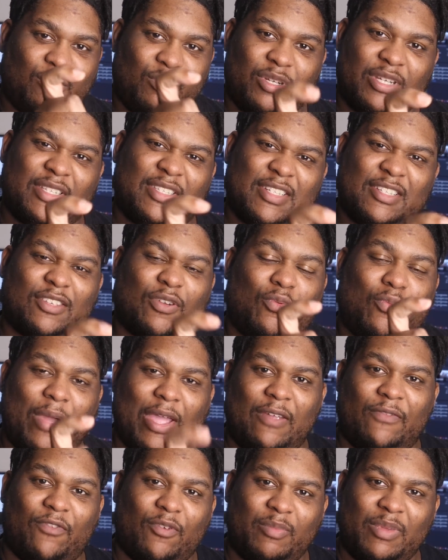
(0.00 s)
distance
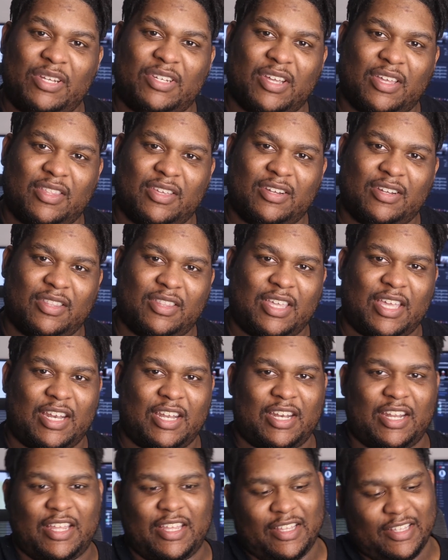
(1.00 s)
away from each other than
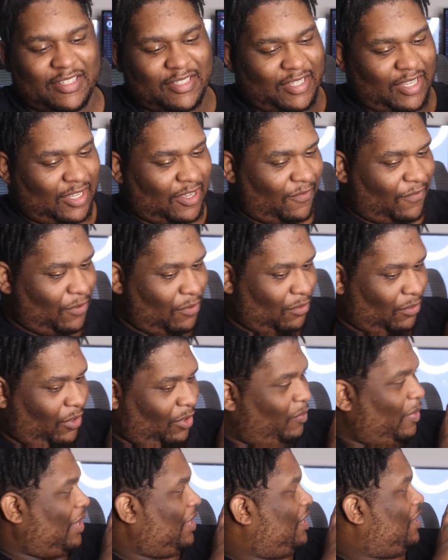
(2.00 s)
it is like if you
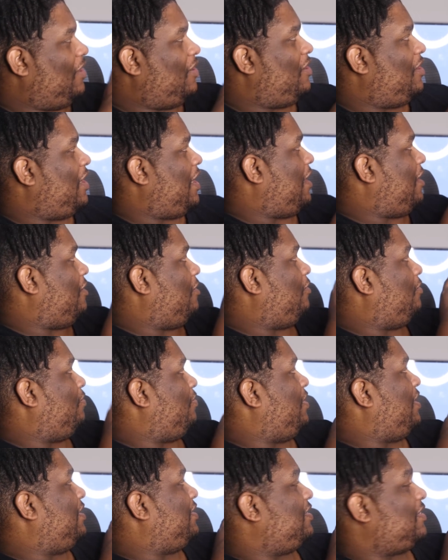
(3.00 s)
look back here and how
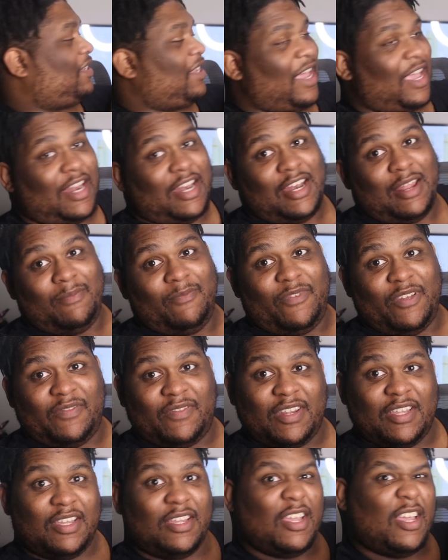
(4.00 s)
this Canon
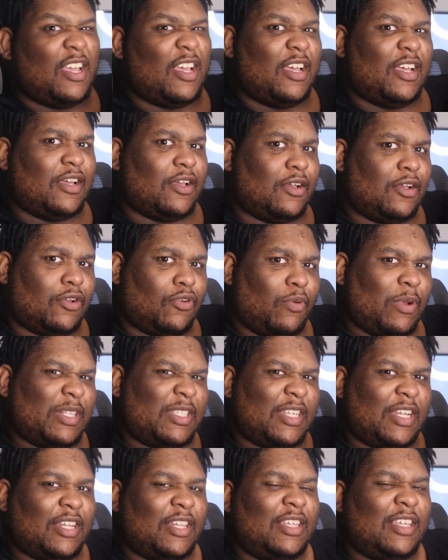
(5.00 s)
M50,
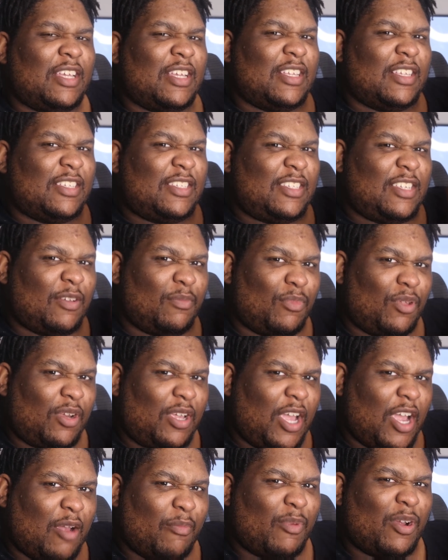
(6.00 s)
coincidentally, similar
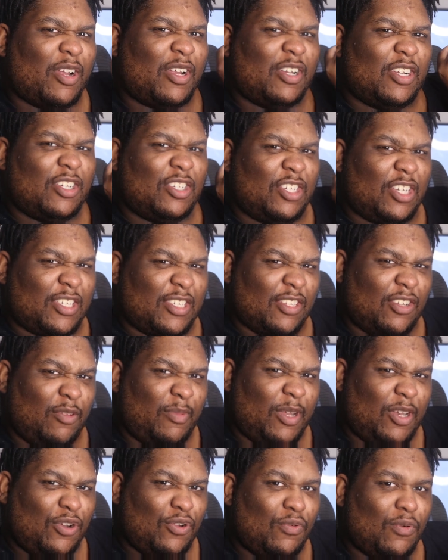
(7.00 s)
camera, just a
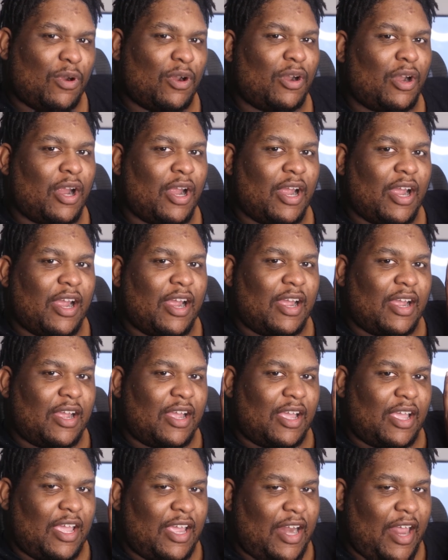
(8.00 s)
little bit newer,
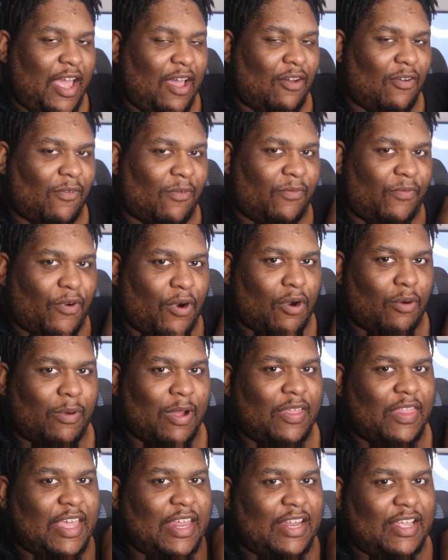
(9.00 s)
and how far
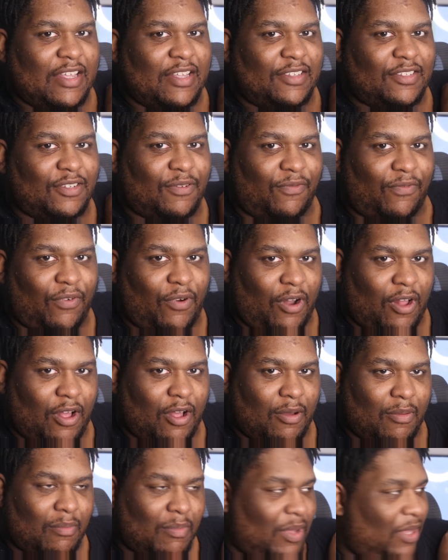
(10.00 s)
away that is
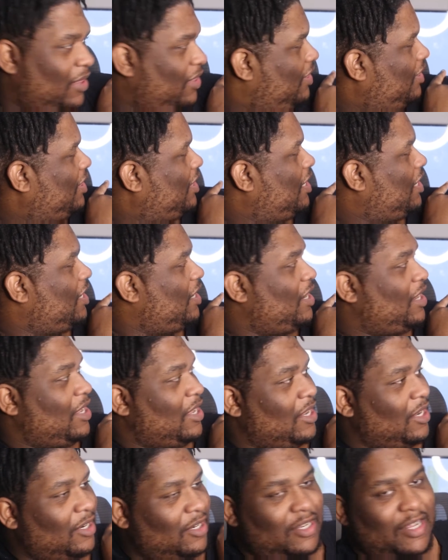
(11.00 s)
from
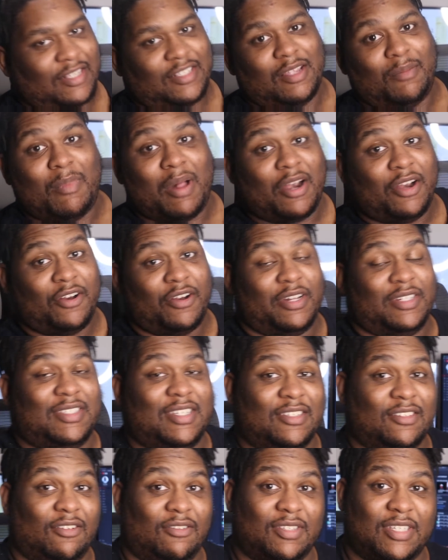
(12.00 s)
the desktop monitor it
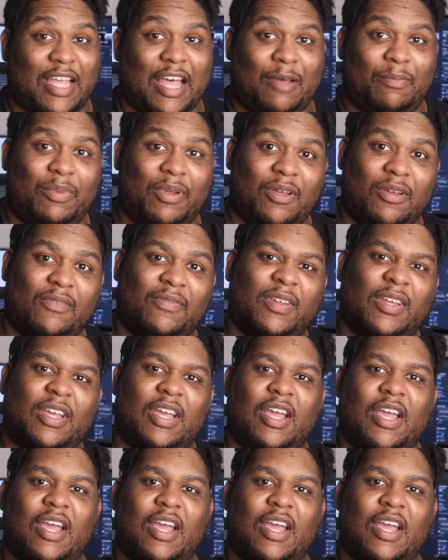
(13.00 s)
sits on top of.